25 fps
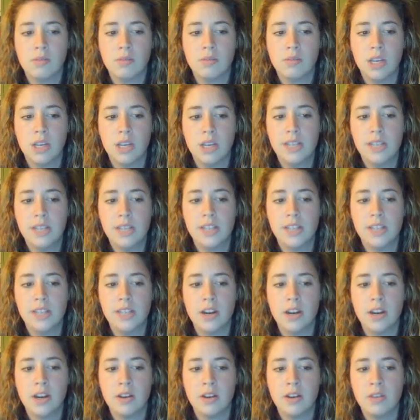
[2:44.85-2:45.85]
when it gets
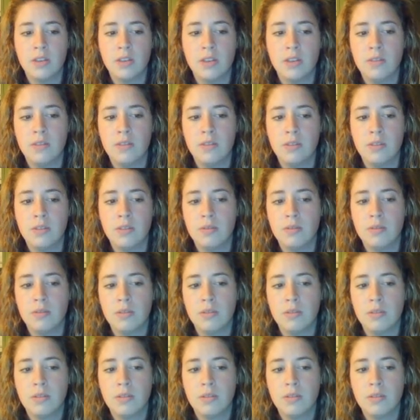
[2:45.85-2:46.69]
there, it'll give you